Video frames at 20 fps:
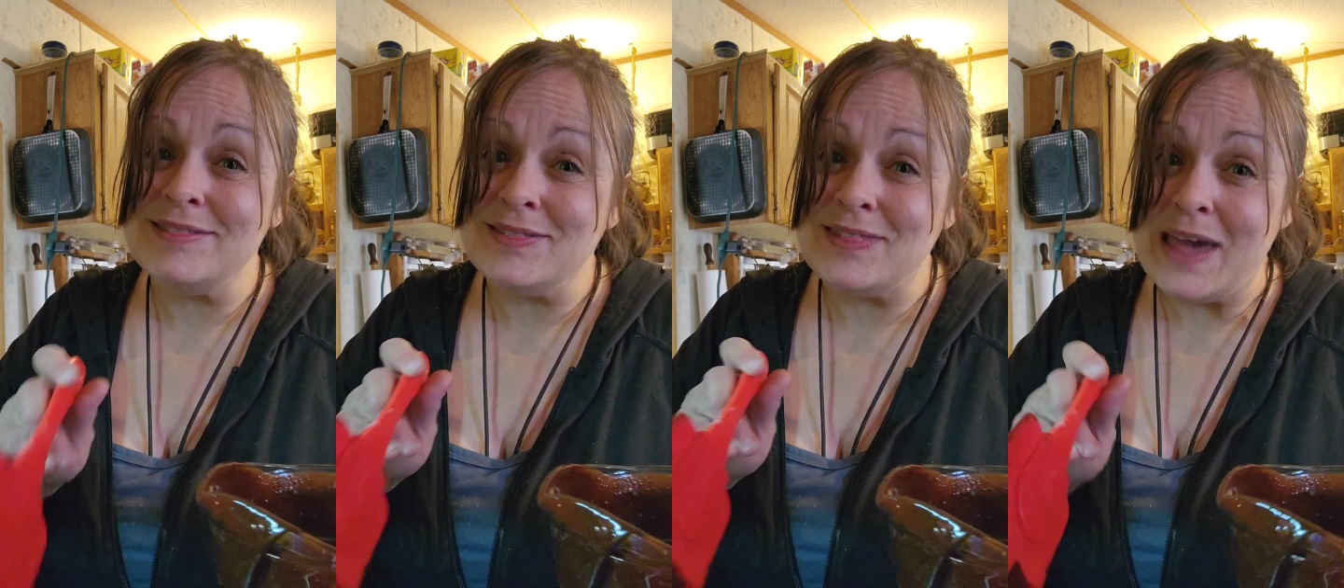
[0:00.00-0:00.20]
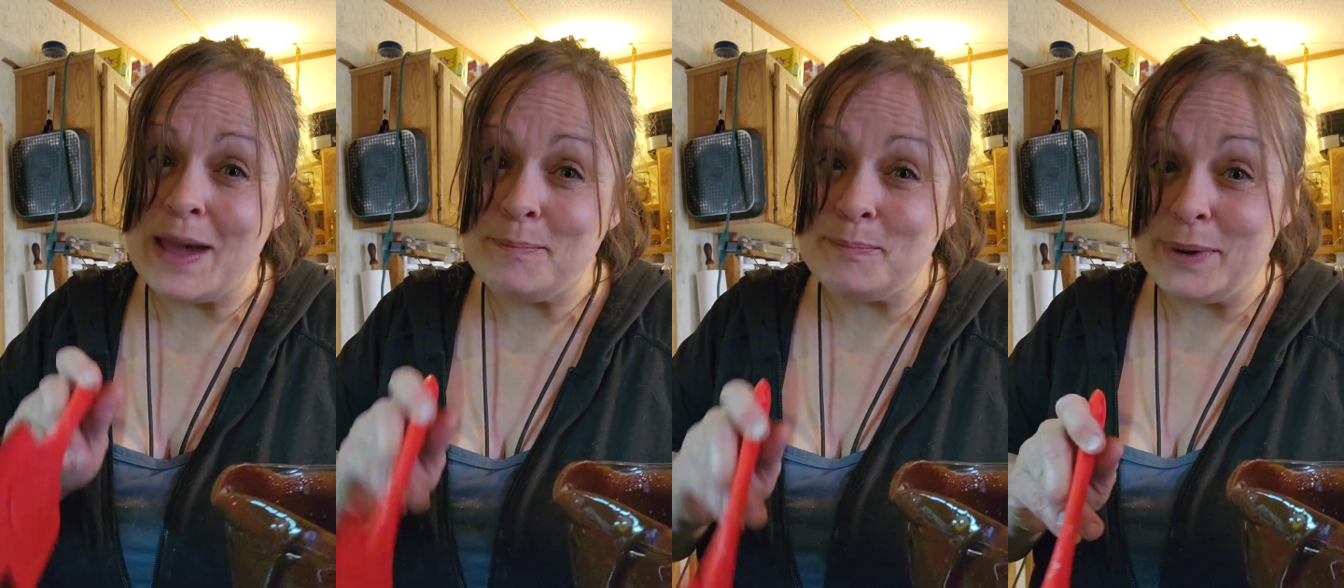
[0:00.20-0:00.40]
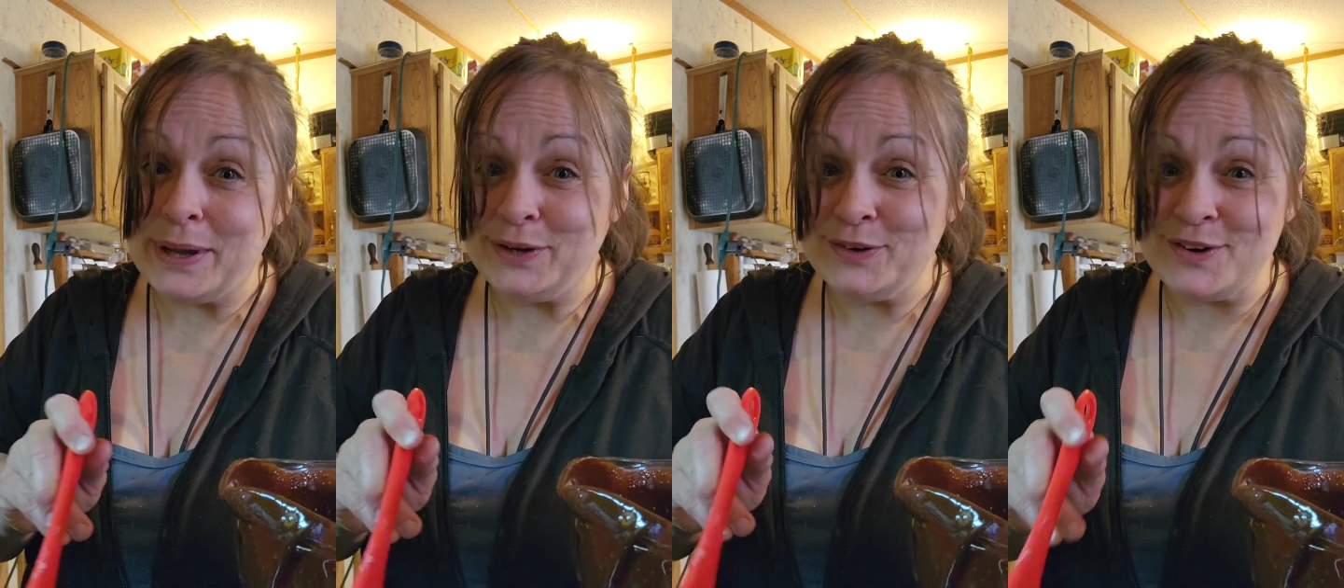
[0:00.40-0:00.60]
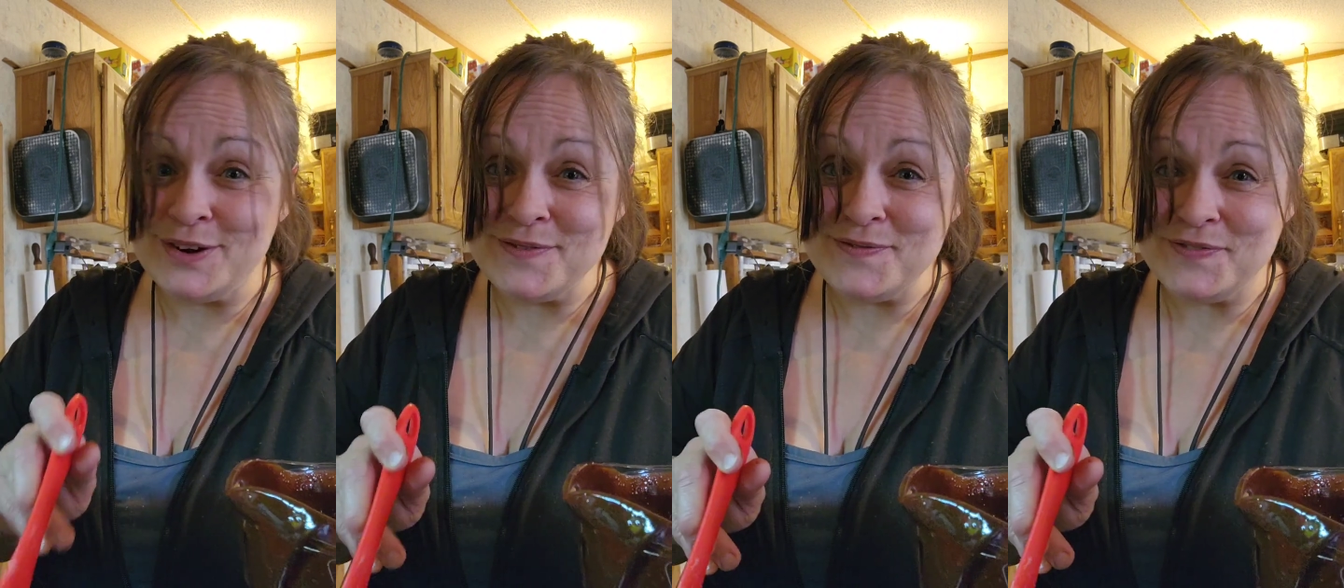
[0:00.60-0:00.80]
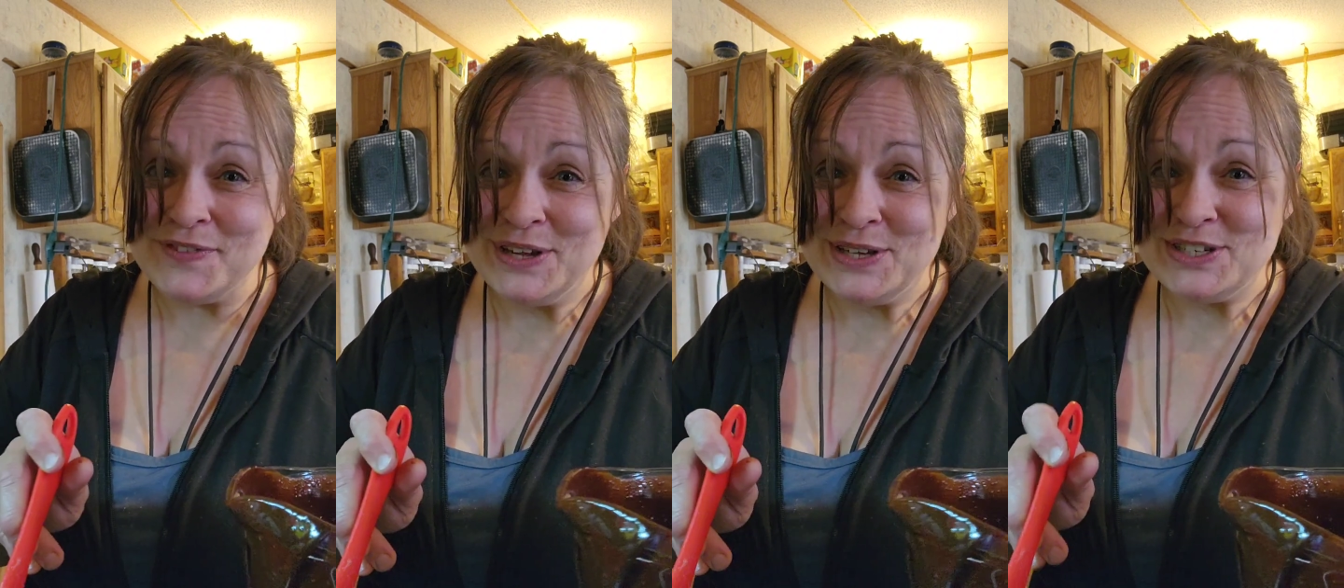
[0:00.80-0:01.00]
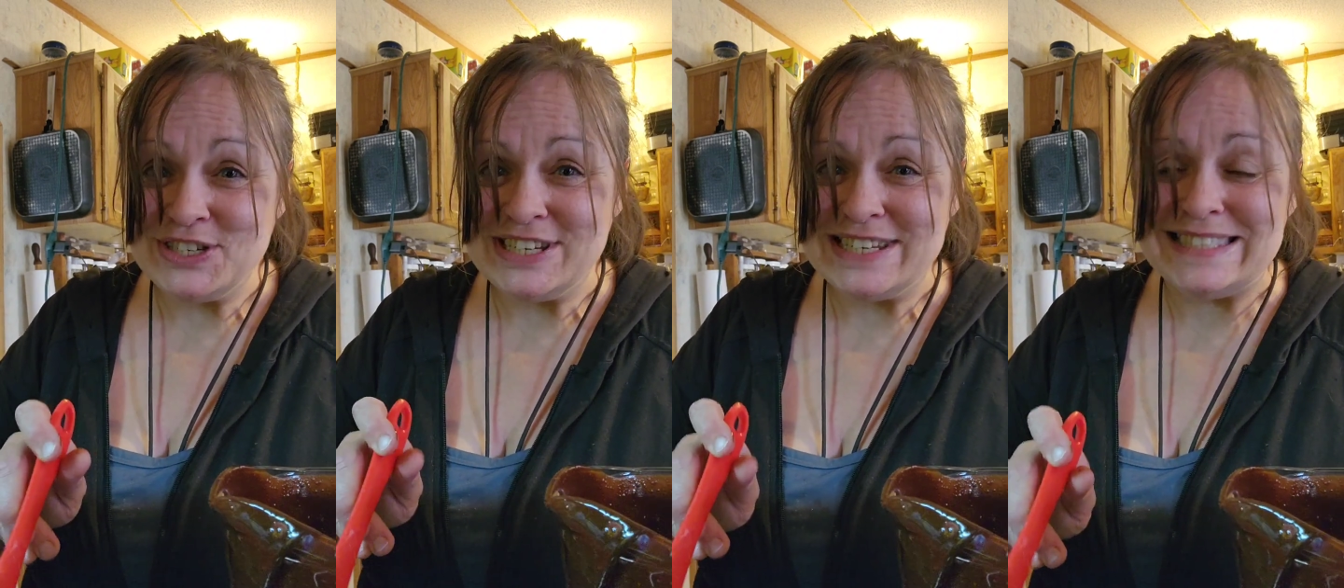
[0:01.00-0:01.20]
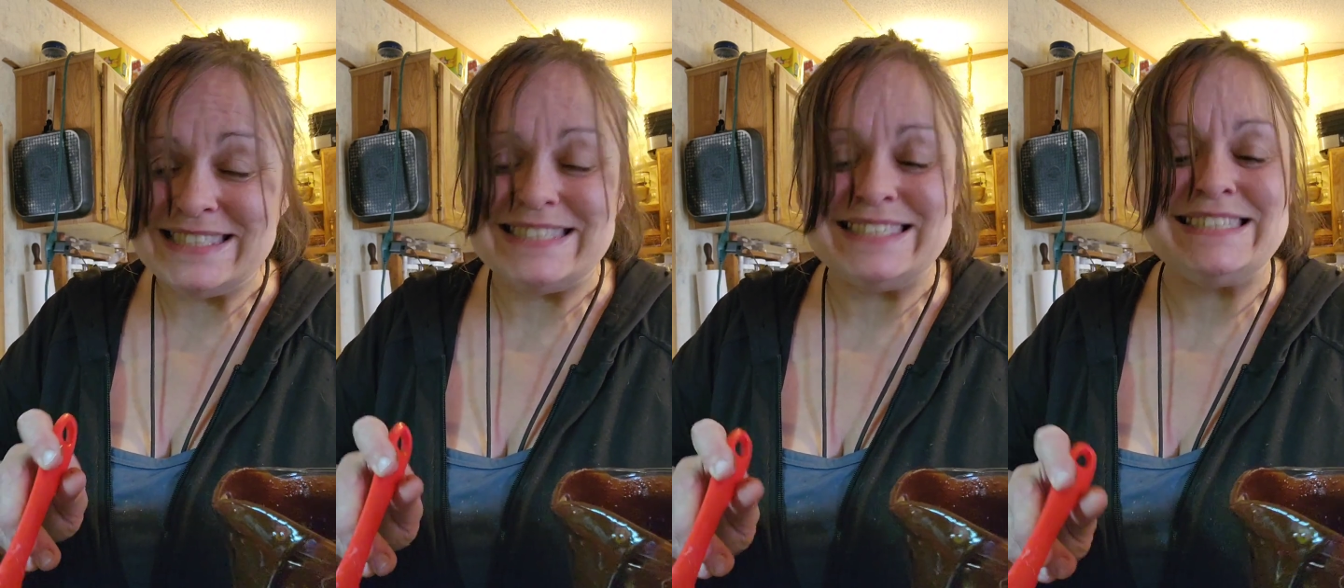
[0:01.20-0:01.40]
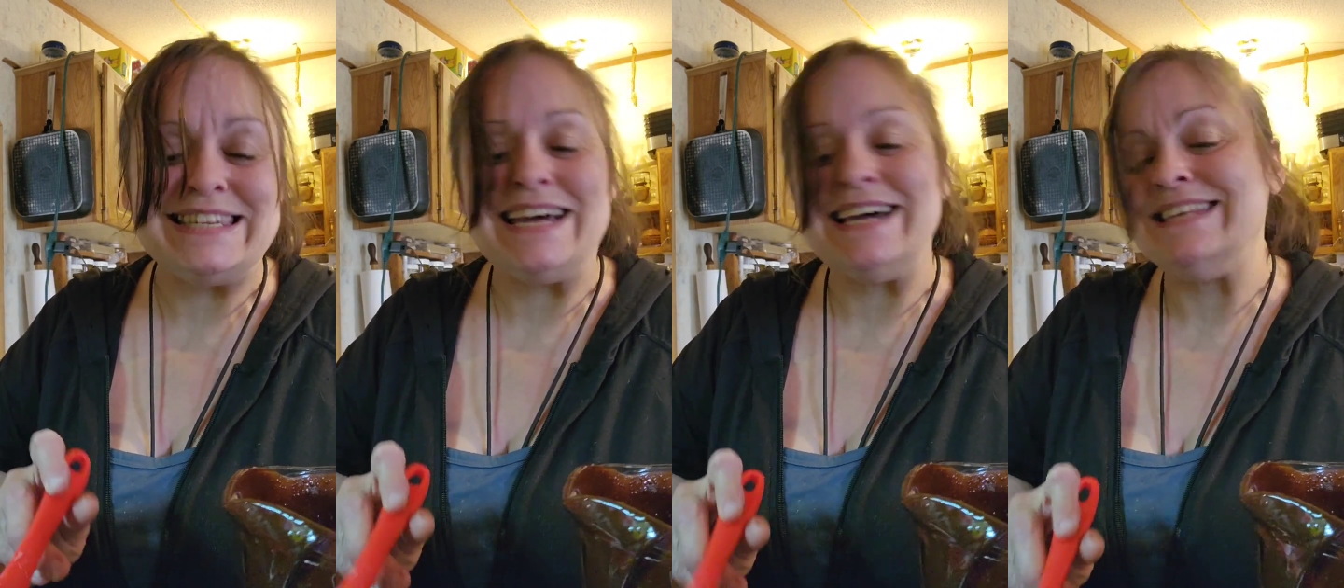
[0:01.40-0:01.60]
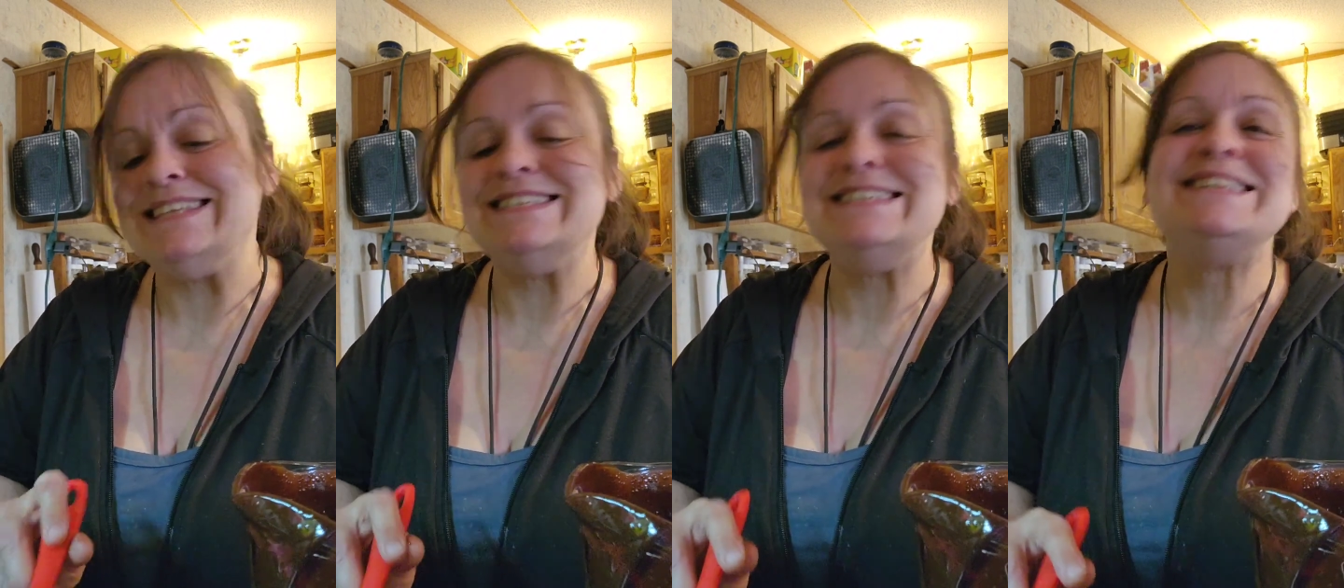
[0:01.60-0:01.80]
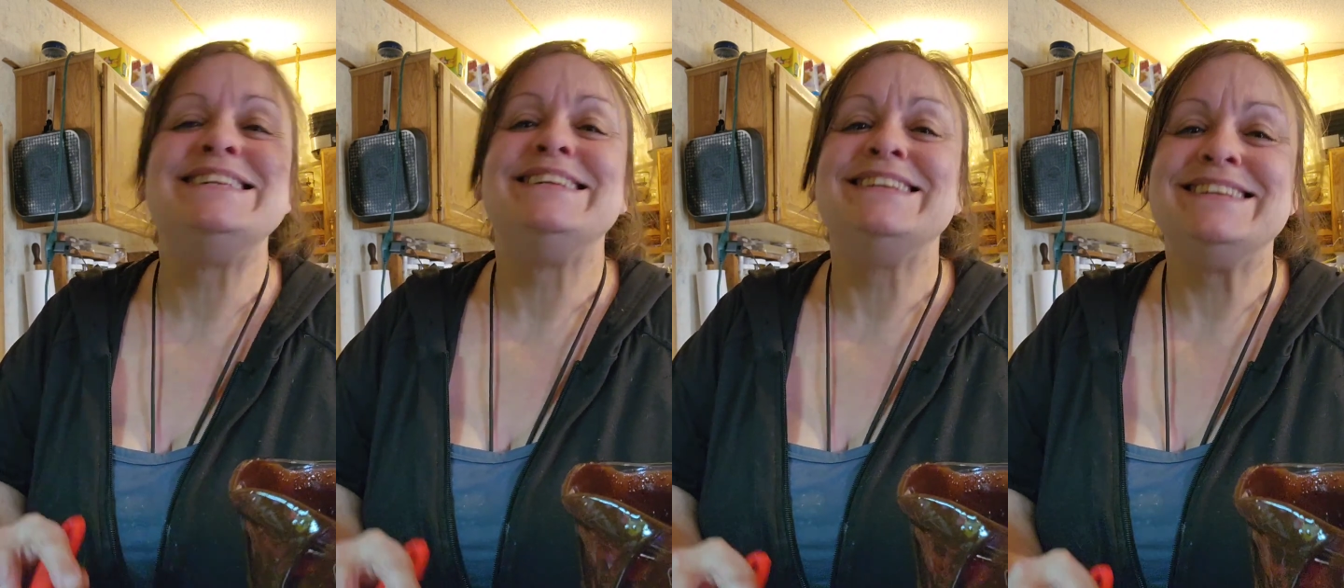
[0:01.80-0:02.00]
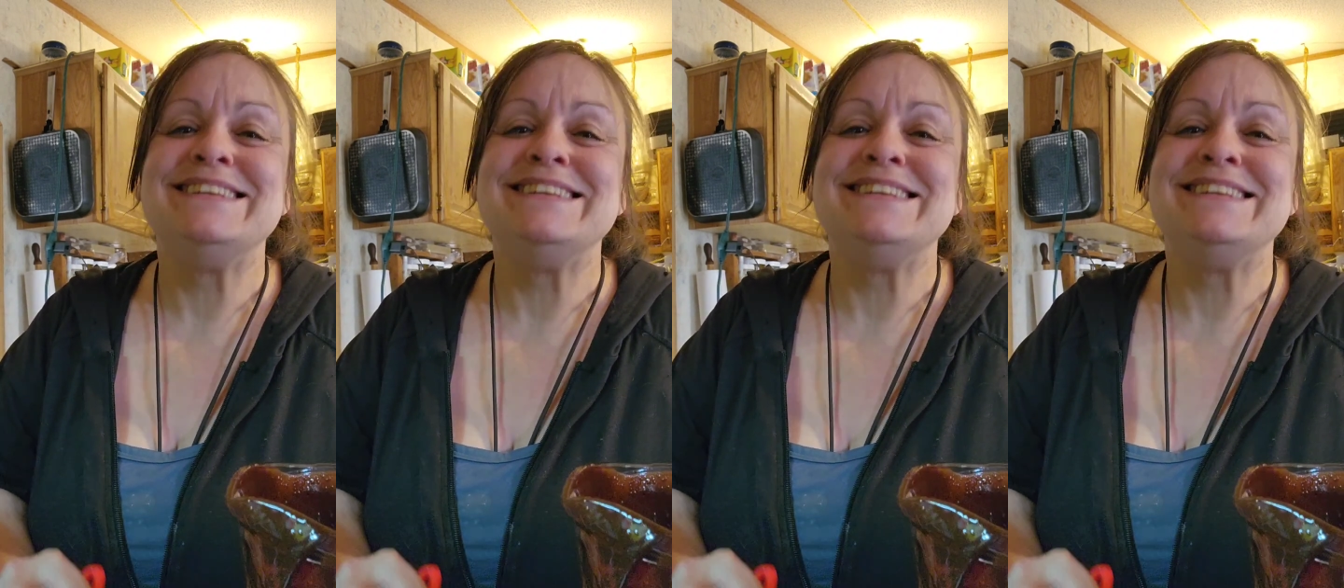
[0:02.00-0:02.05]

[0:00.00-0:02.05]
that butter infusion's done.